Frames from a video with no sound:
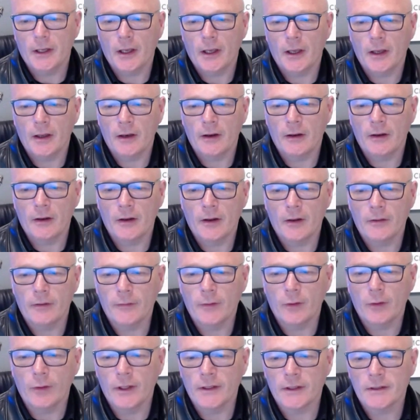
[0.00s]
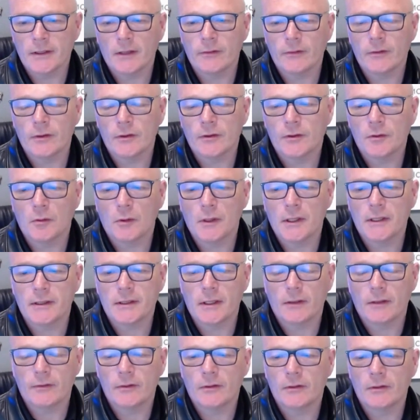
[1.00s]
and a
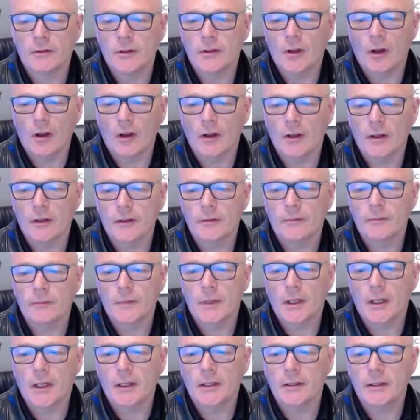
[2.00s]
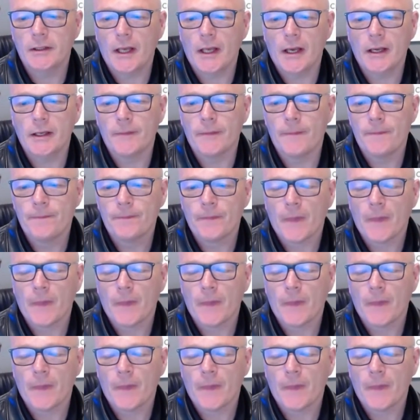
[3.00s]
$47.27 day.